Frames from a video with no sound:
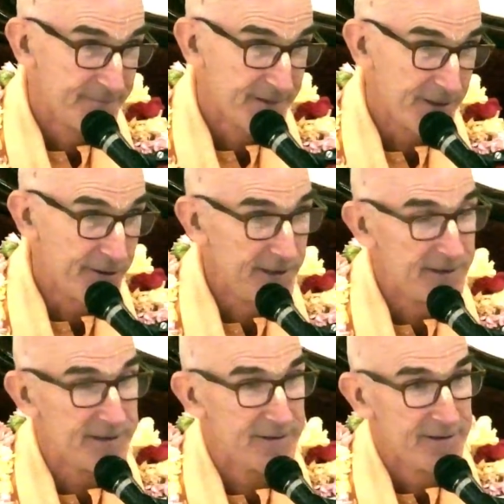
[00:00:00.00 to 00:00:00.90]
So he
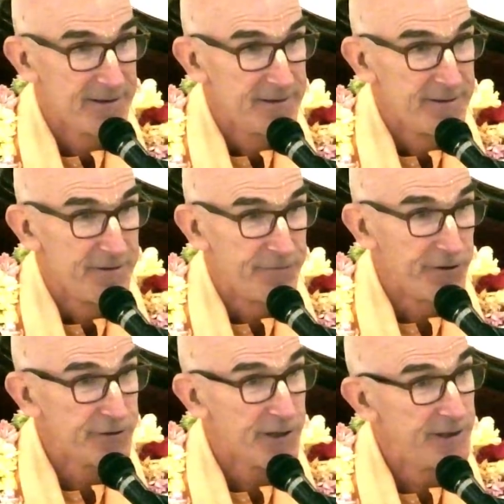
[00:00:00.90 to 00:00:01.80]

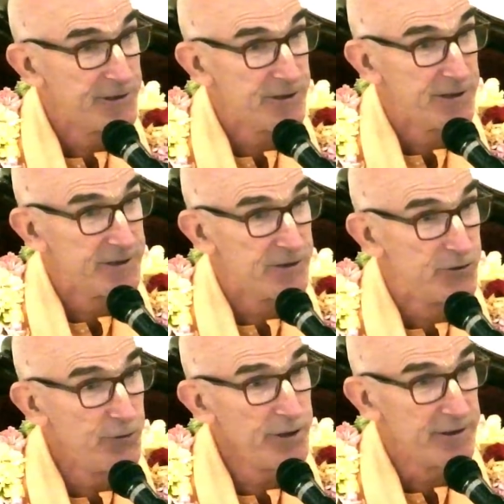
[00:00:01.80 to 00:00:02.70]
feels it his
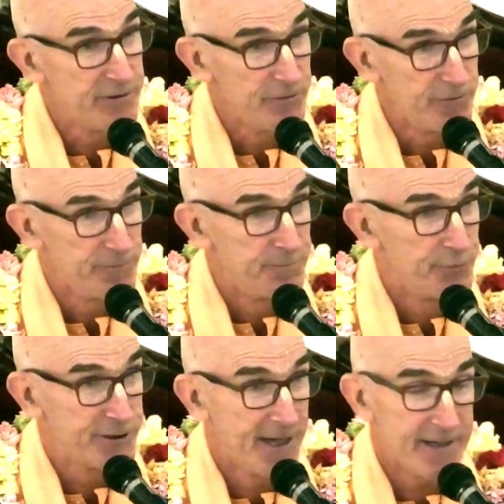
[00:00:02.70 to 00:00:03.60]
duty to
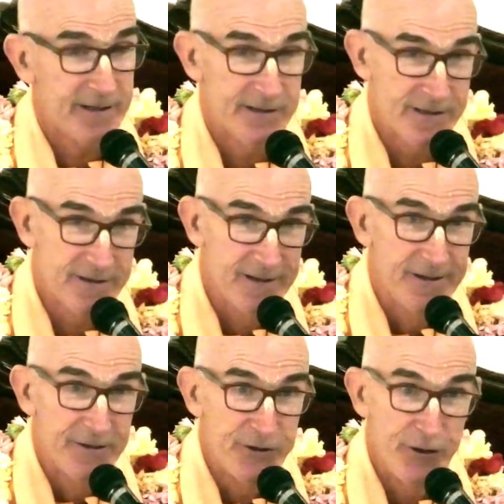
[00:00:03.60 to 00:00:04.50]
protect his
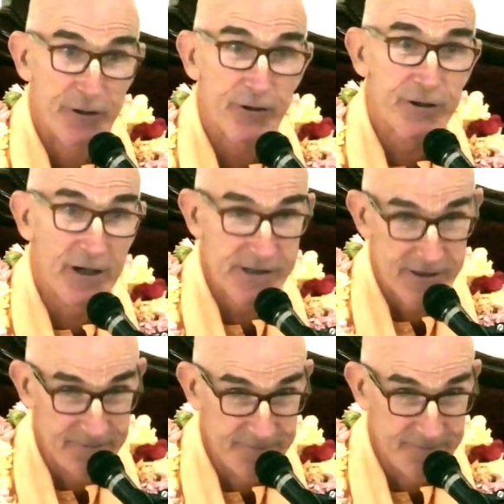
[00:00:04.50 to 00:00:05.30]
younger cousin.